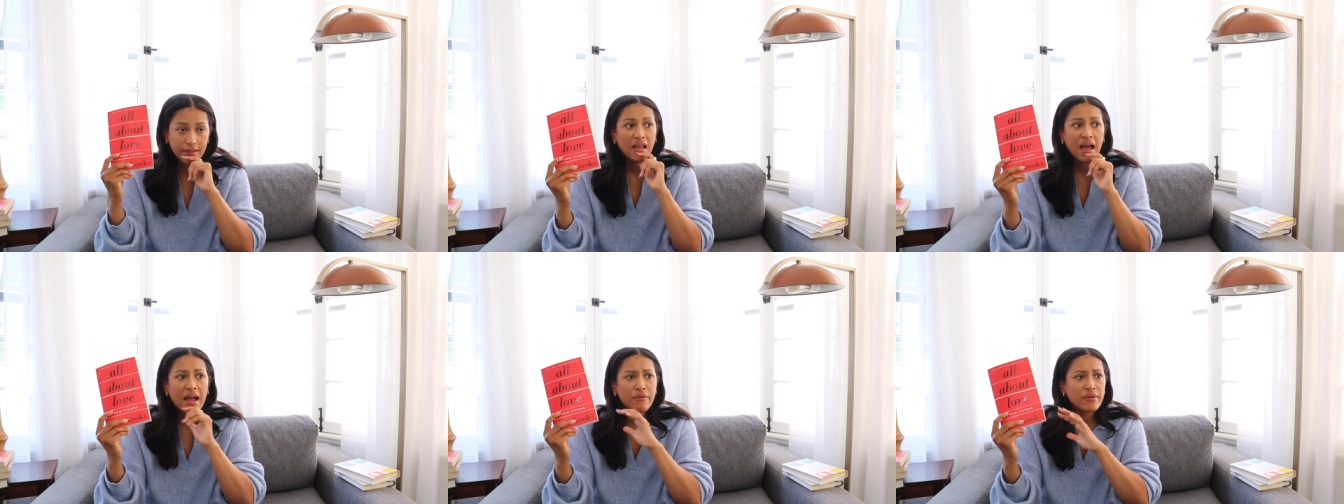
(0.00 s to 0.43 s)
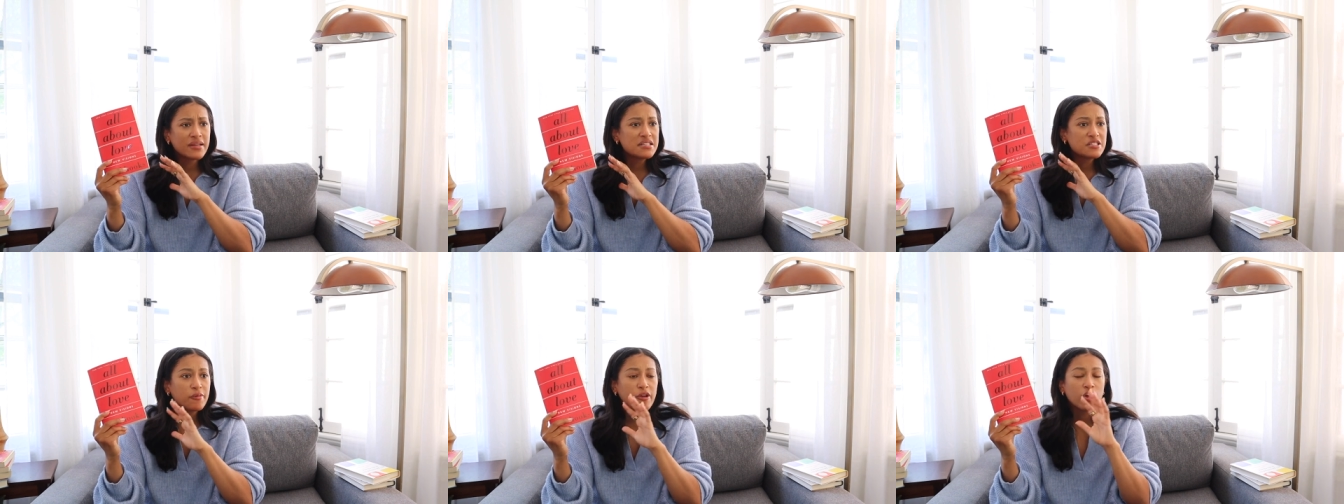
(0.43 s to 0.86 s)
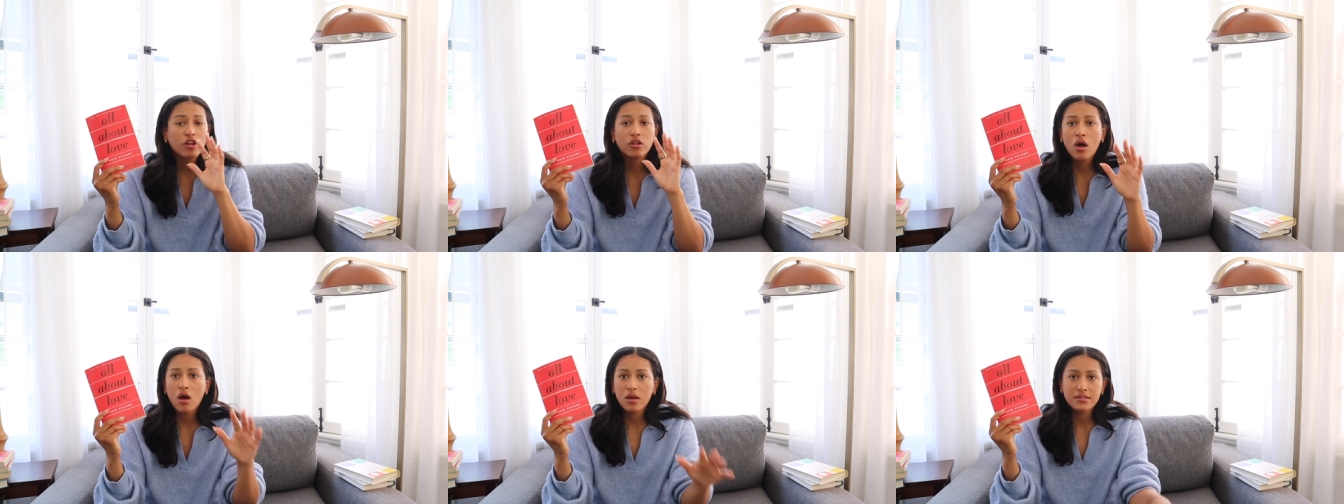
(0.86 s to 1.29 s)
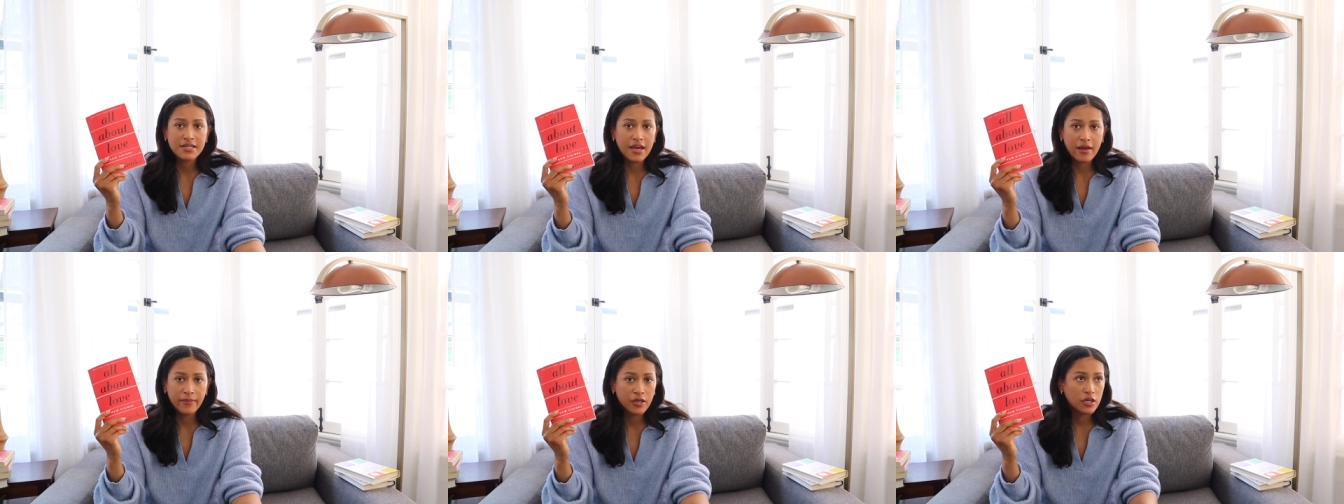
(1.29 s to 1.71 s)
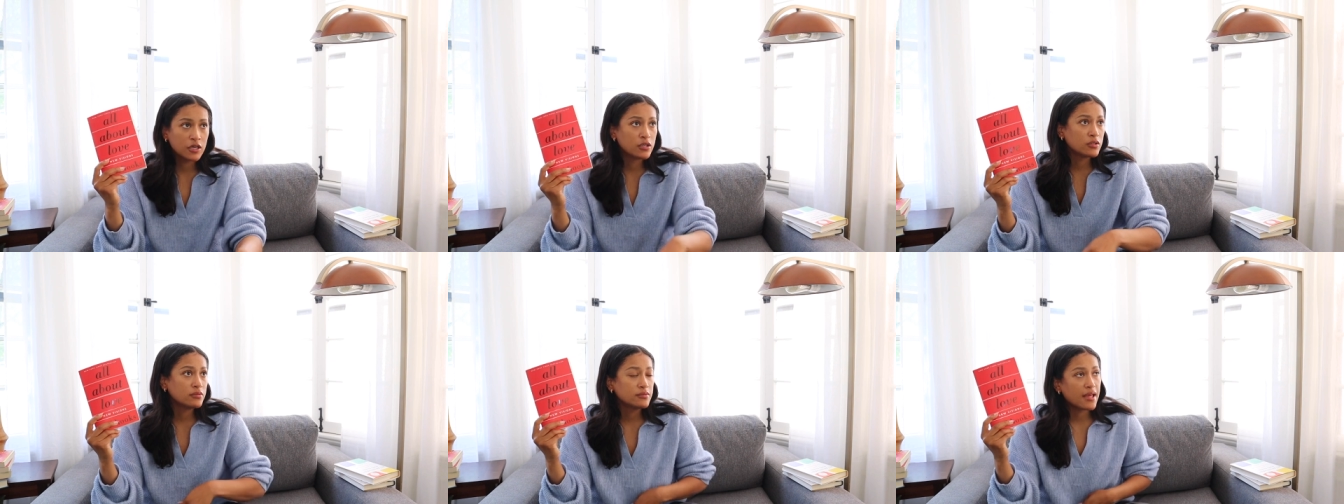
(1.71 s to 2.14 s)
I read this book a long time
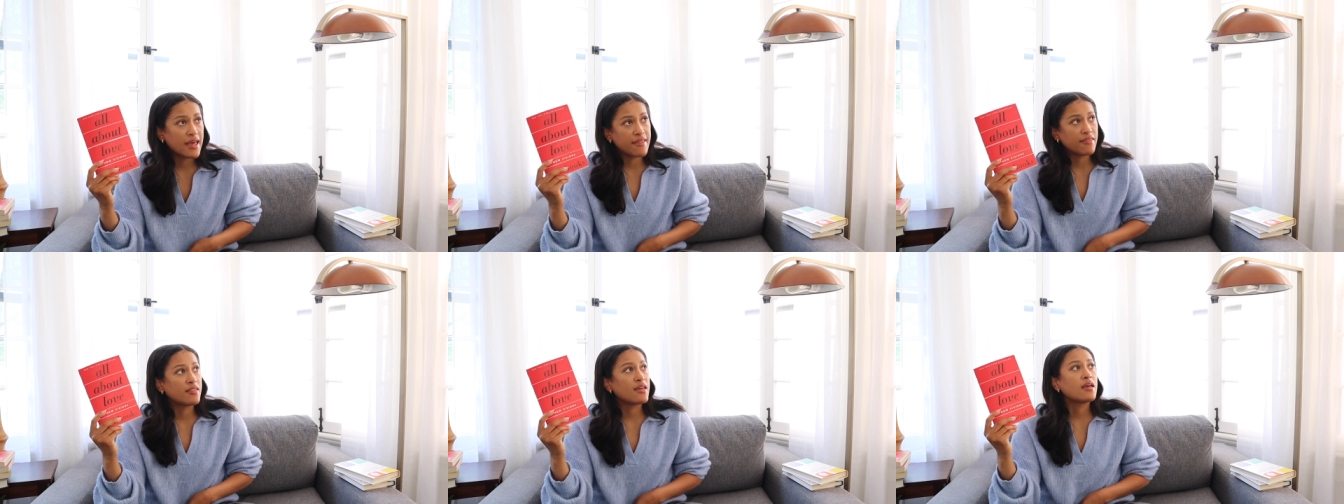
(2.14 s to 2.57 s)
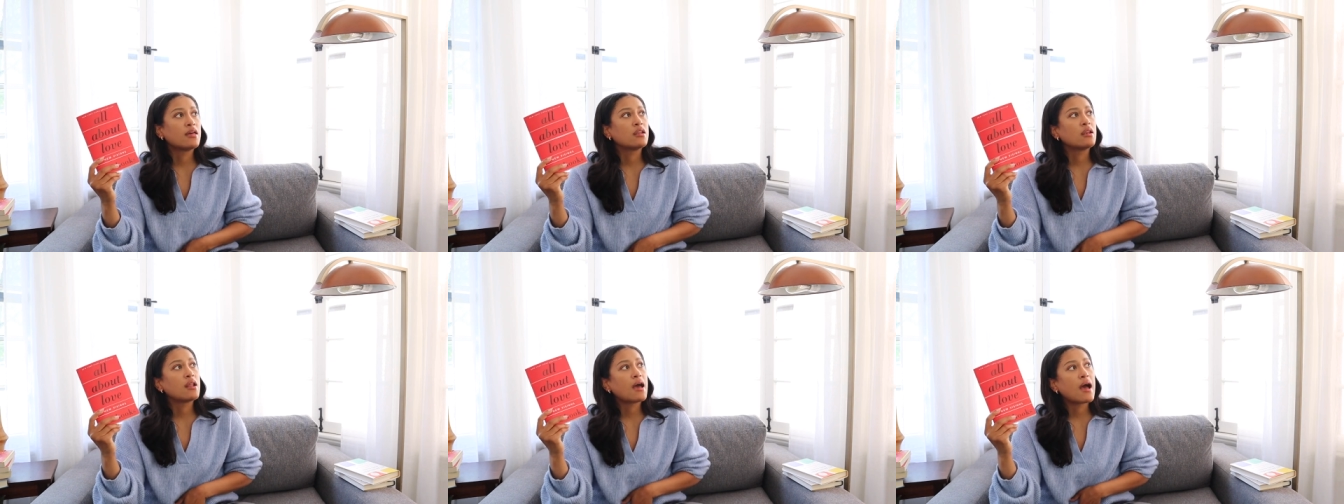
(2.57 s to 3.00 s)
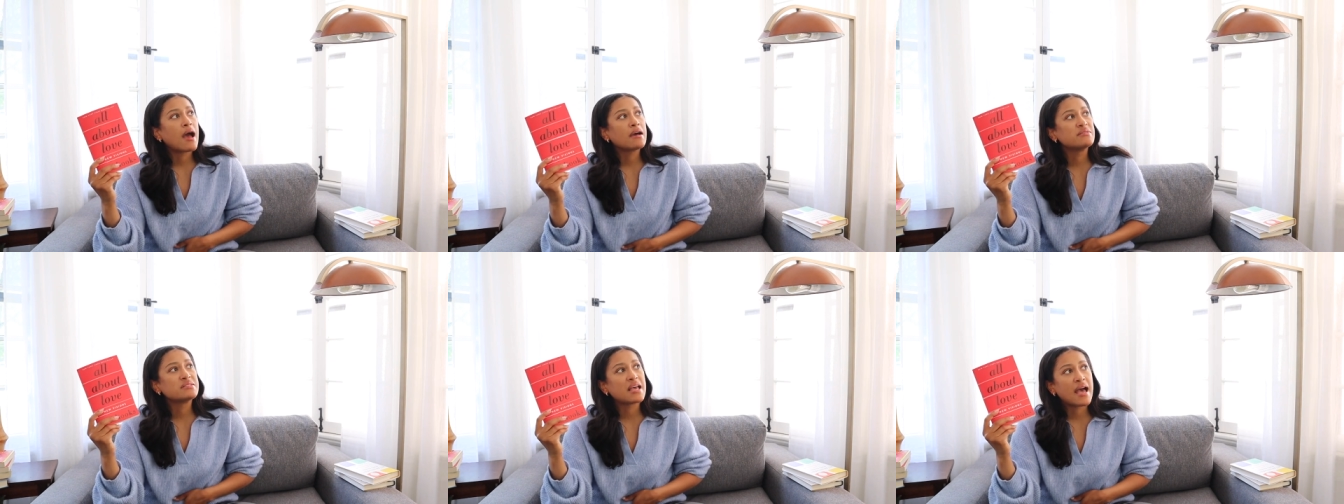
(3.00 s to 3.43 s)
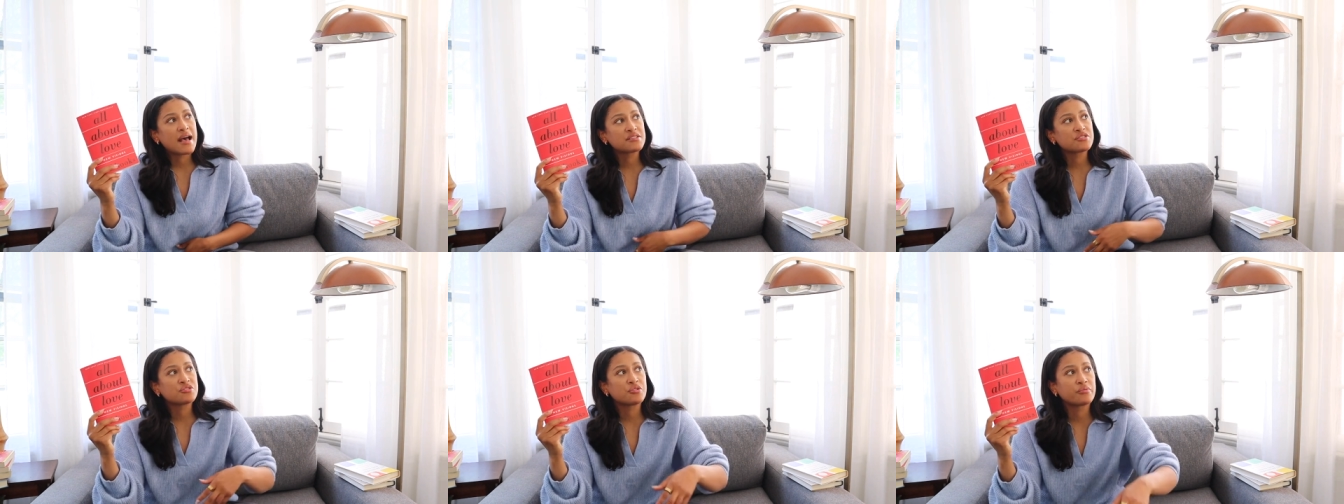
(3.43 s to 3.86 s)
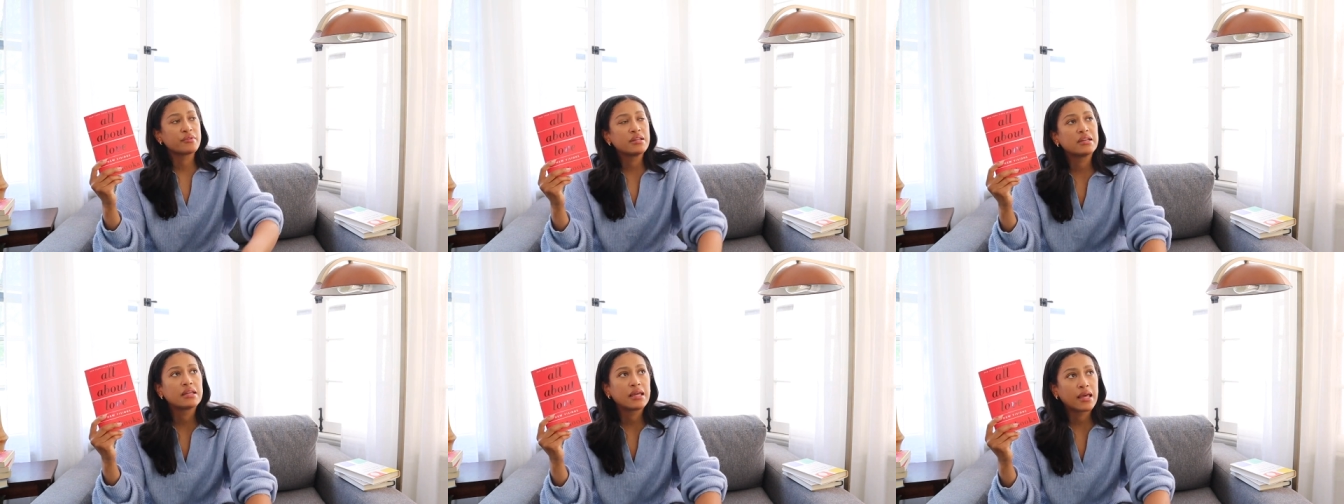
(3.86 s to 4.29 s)
ago, and then I was asked to
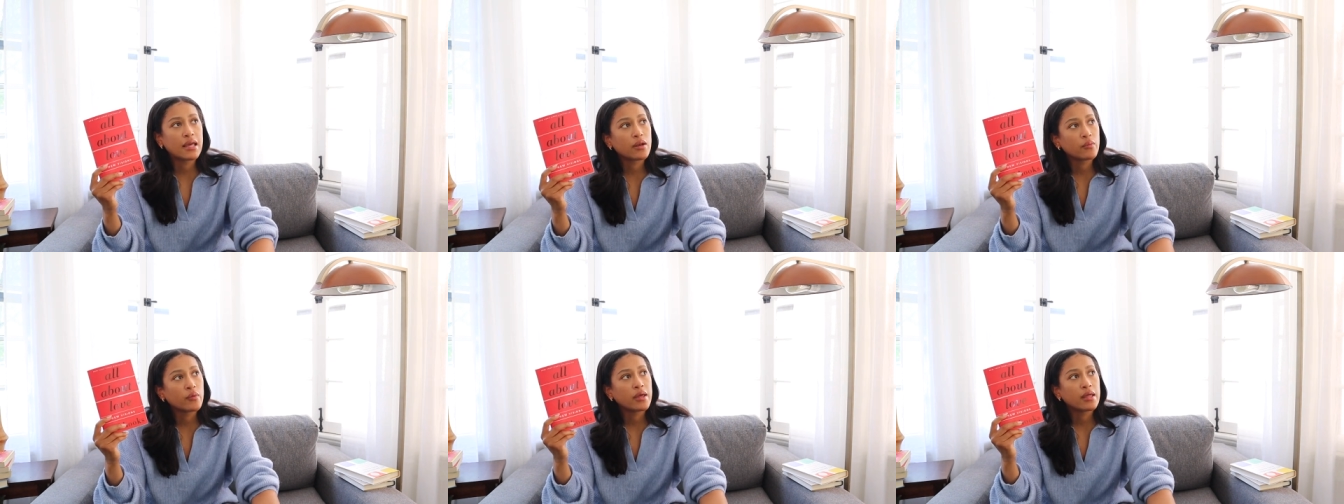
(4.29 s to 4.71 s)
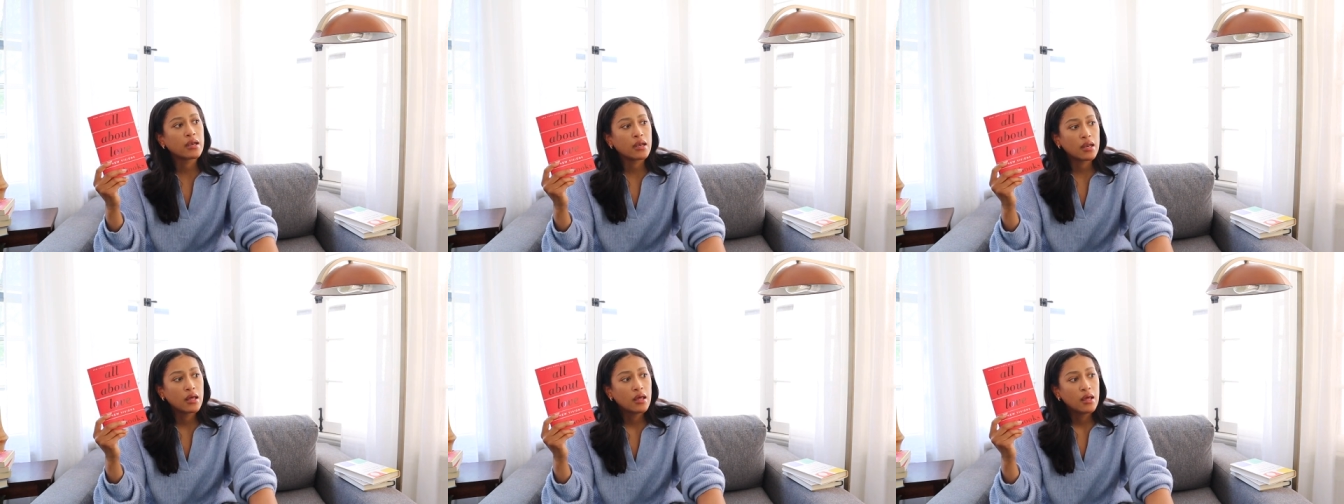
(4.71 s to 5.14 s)
read it again when